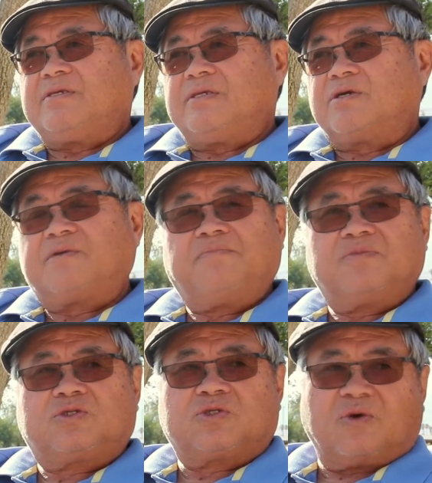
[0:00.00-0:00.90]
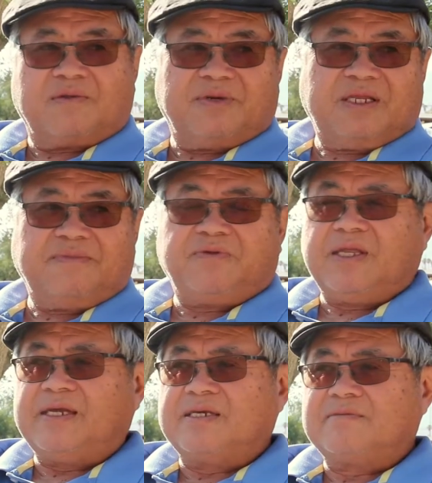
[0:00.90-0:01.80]
you can sort of
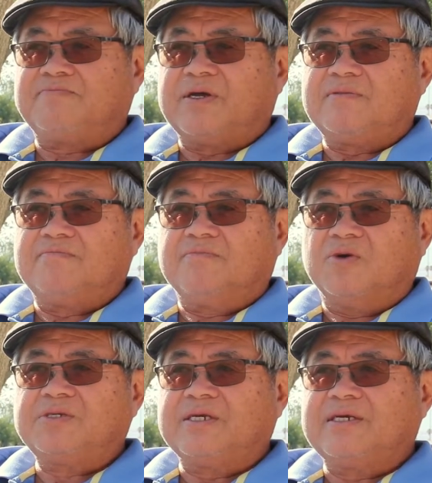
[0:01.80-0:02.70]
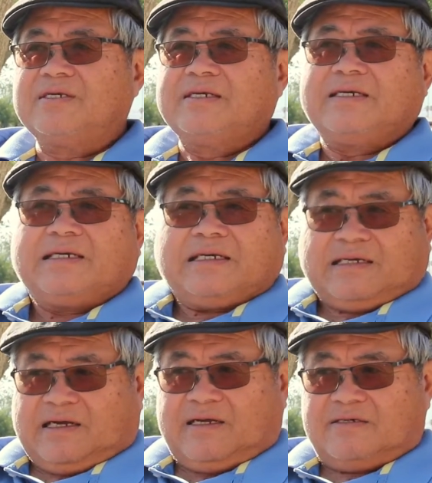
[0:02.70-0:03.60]
manipulate it, but mostly
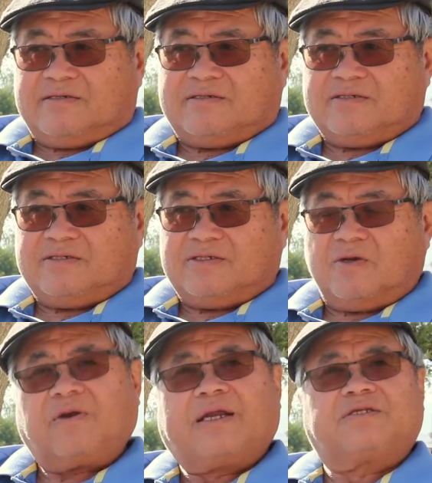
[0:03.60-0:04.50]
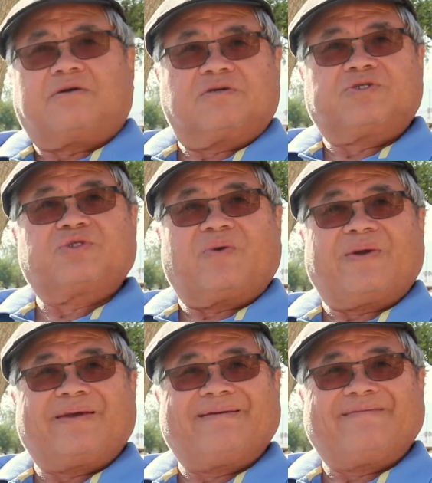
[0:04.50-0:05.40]
you learn how to tell a good story.